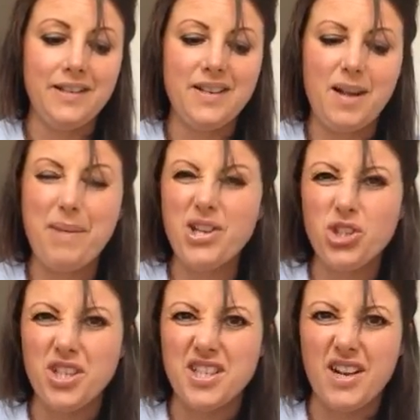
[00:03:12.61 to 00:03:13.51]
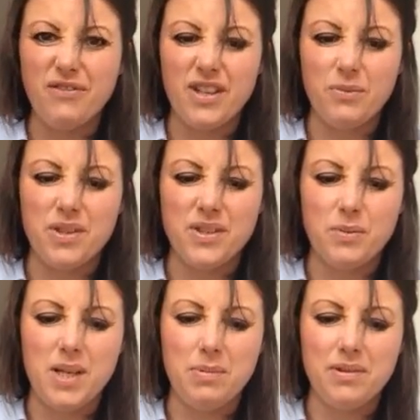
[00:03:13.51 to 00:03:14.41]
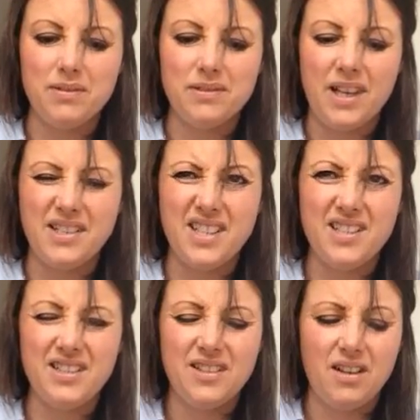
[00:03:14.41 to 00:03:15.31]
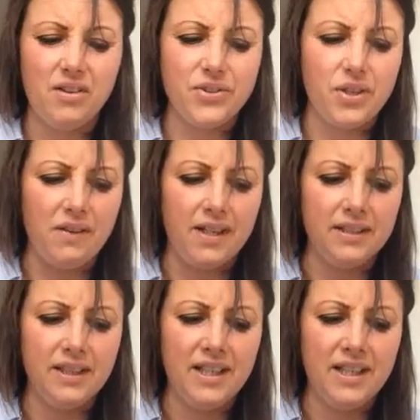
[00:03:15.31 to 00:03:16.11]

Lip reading: Did I mention he did everything with a sweep? I did? Oh, sorry.